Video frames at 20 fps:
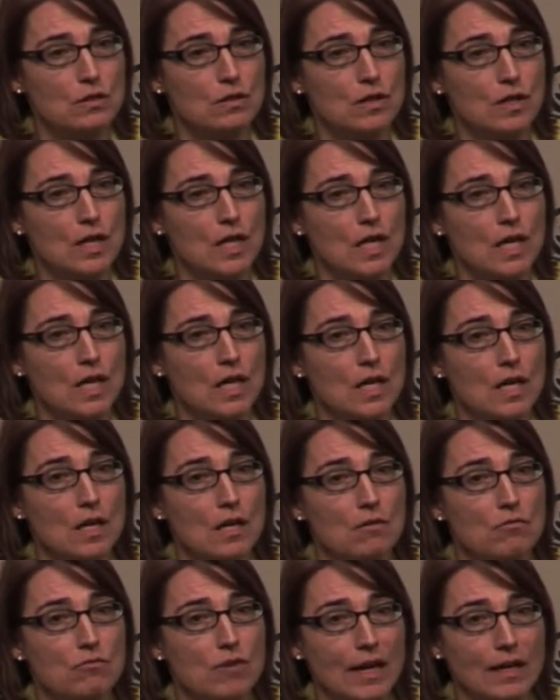
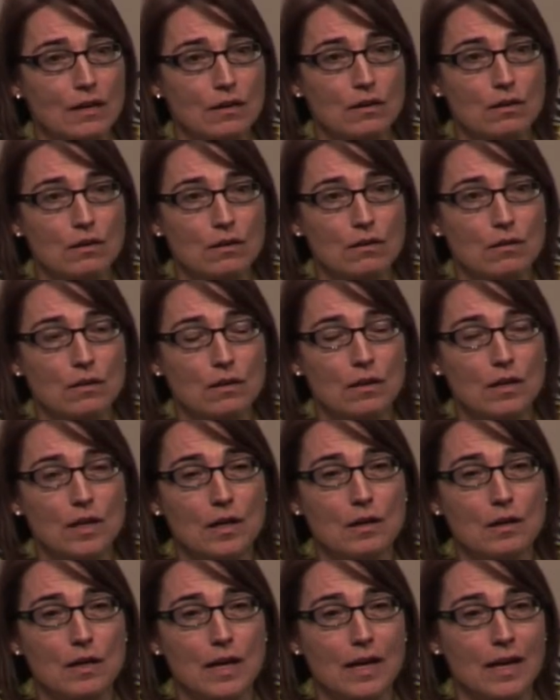he
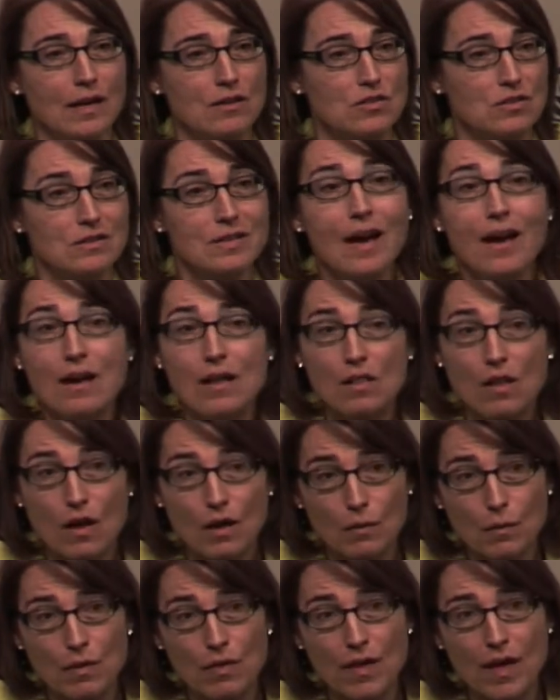regularly engaged in
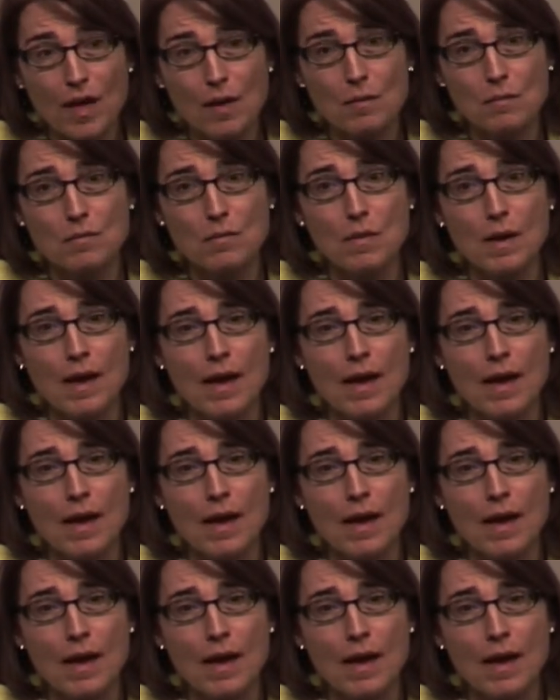dialogue with them.